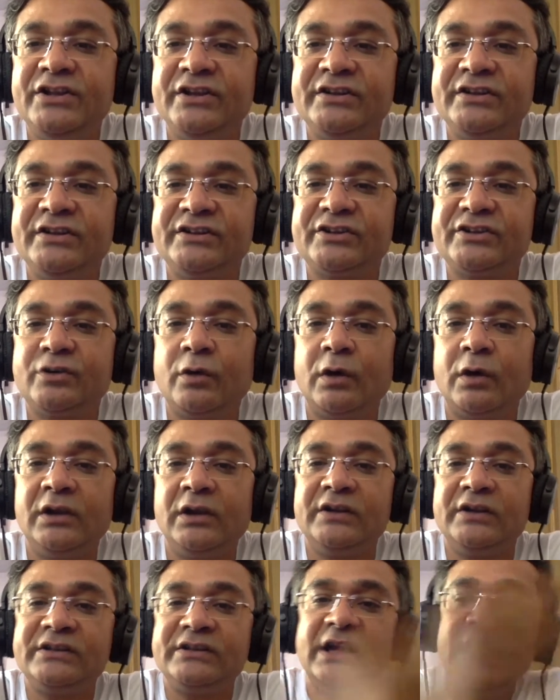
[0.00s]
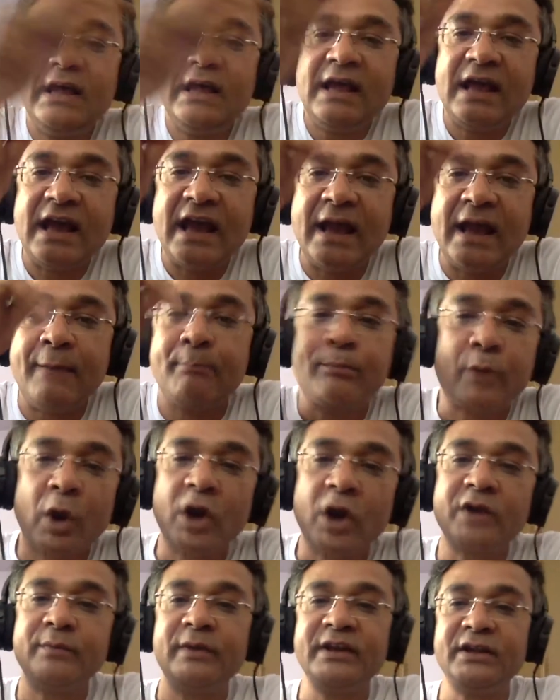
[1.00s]
and scholars
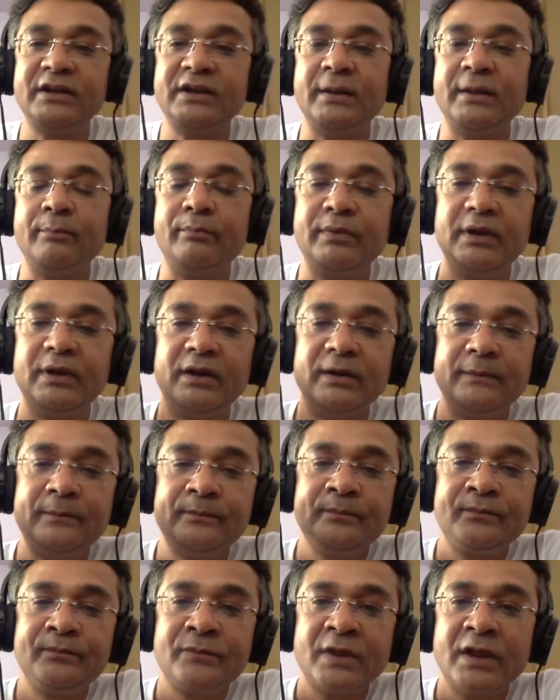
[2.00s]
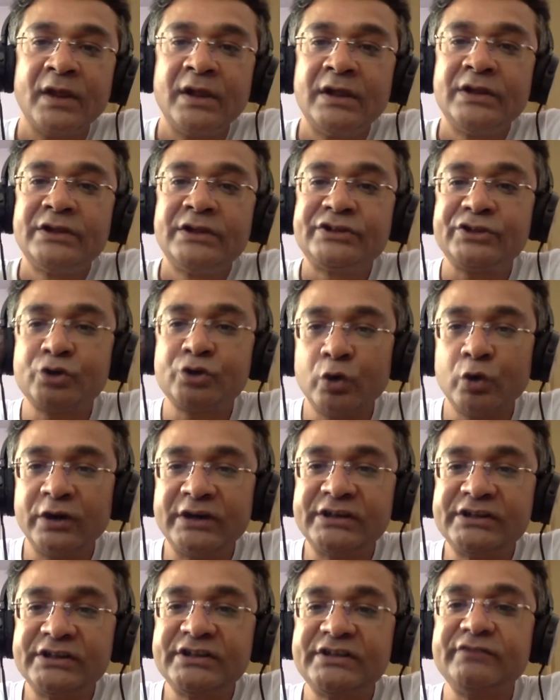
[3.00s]
employed by the temple.
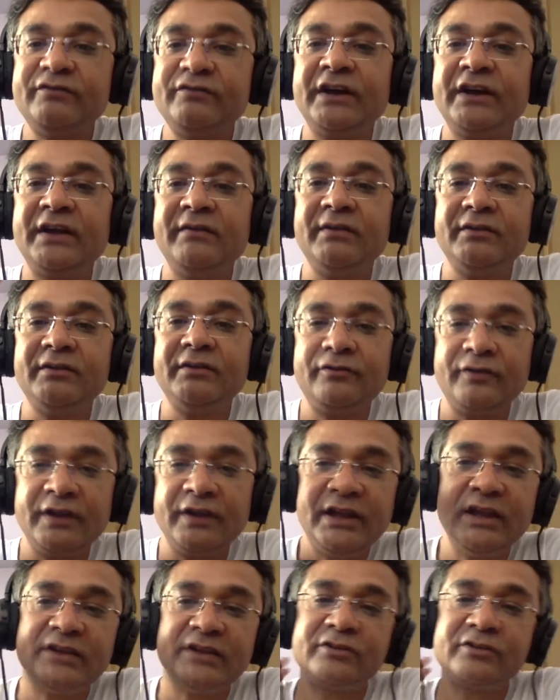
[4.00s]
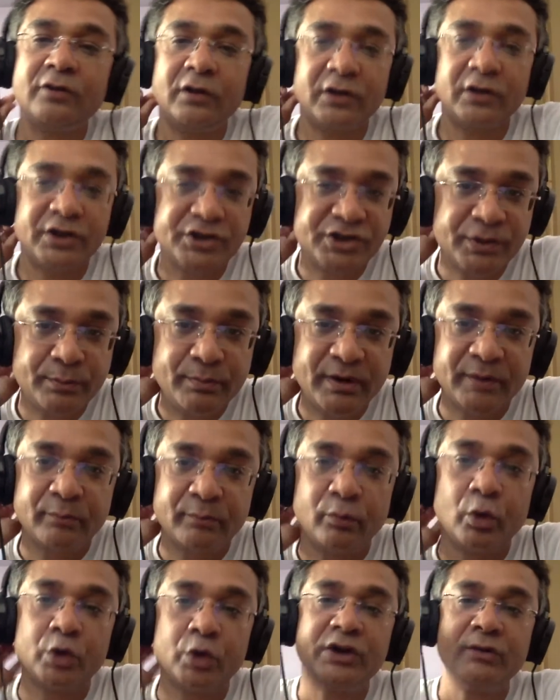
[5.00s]
Students were given free scholarship and
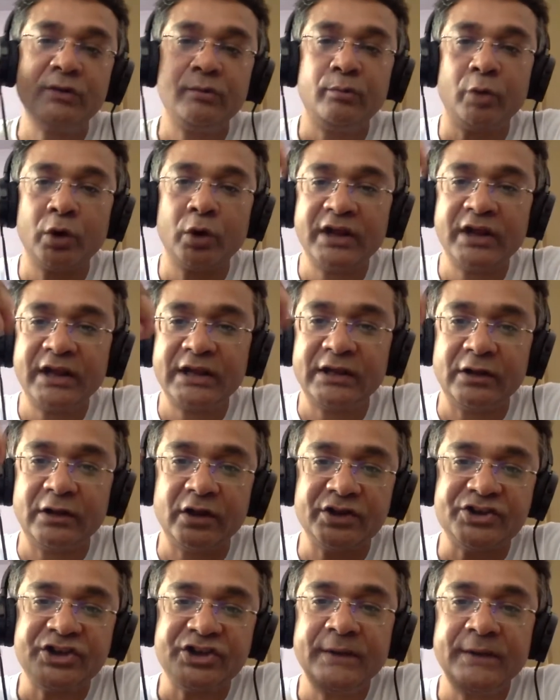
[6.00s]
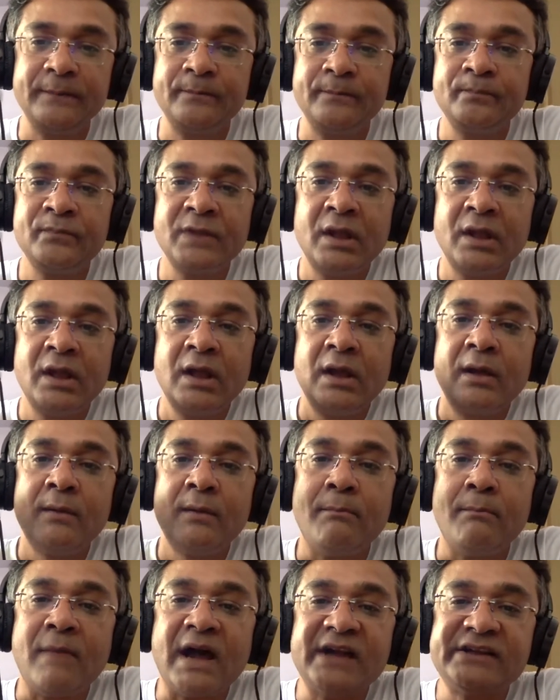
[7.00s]
board, boarding and lodging.
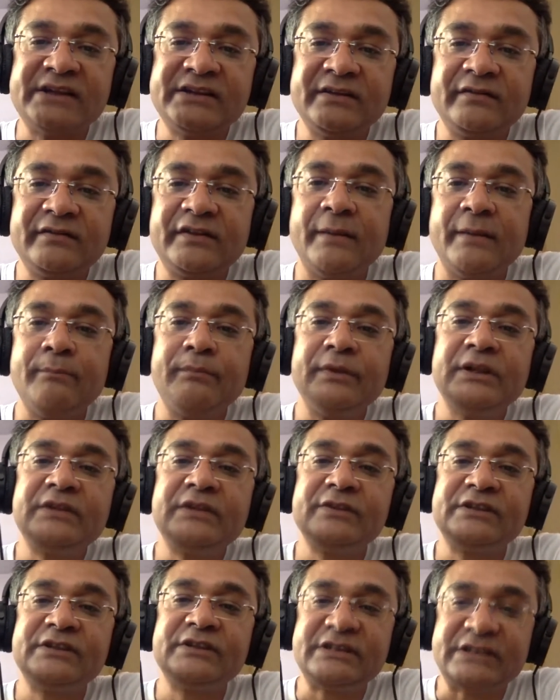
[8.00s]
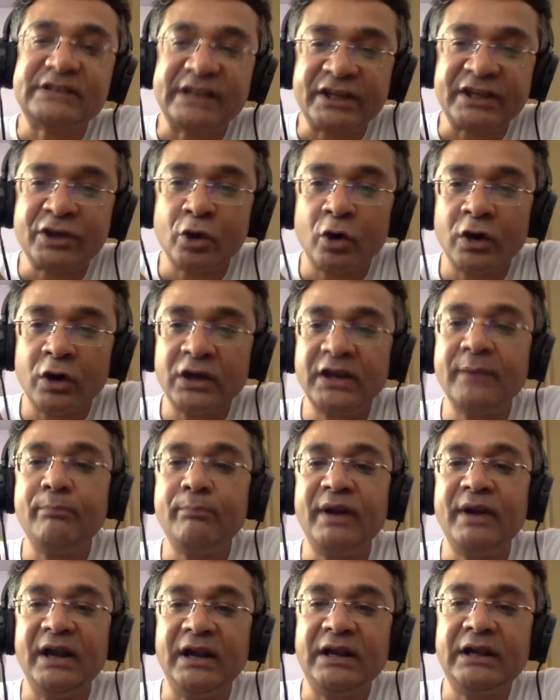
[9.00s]
Massive temples were securely
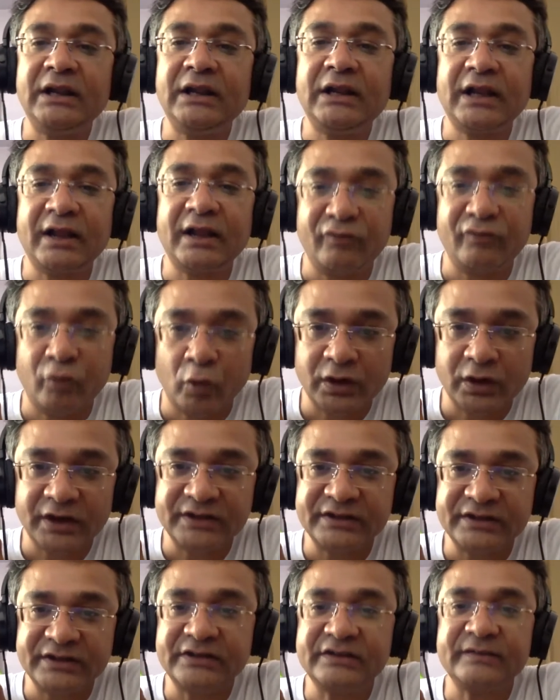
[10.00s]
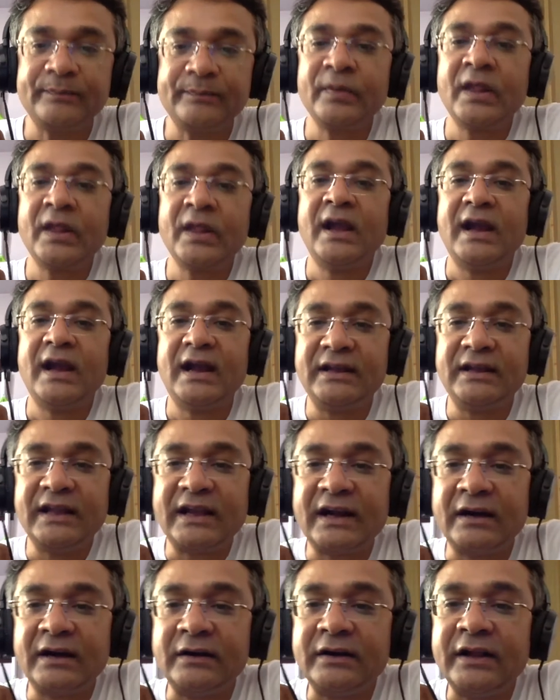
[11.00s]
built like fortresses and they
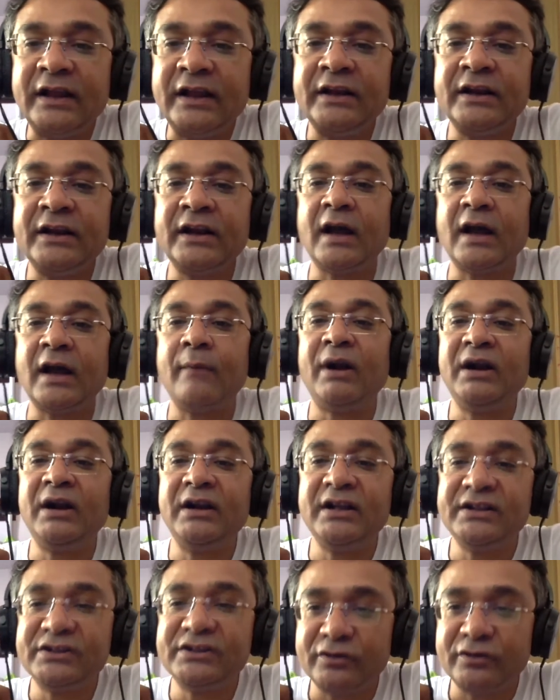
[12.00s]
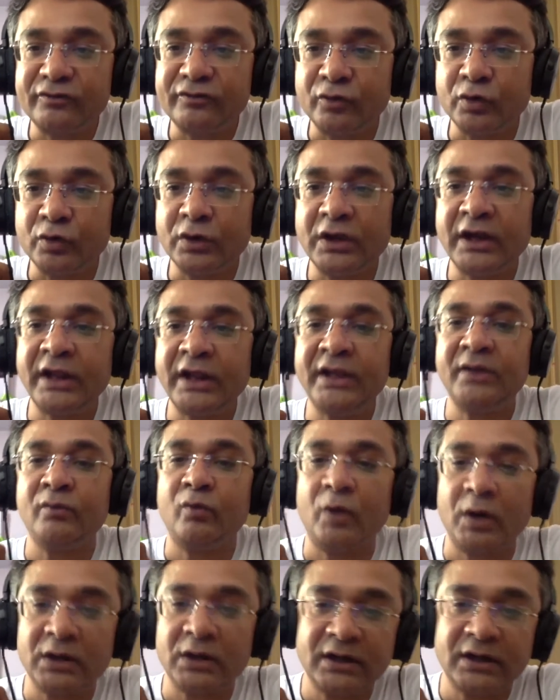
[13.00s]
contained an abundance of food grain,
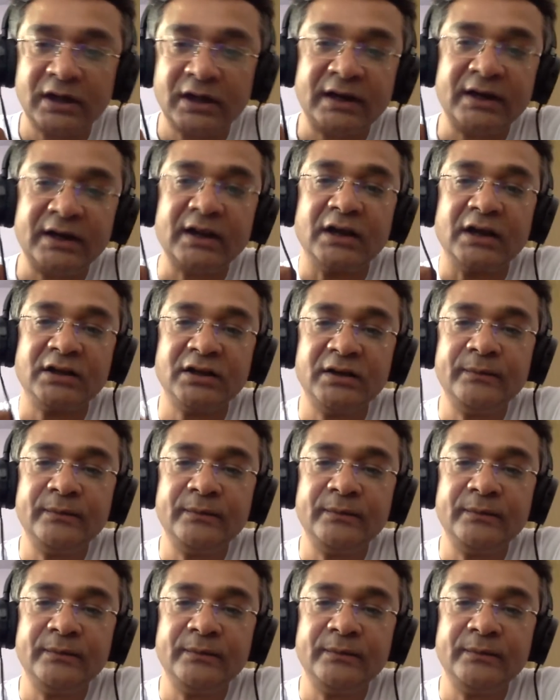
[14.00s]
water, and other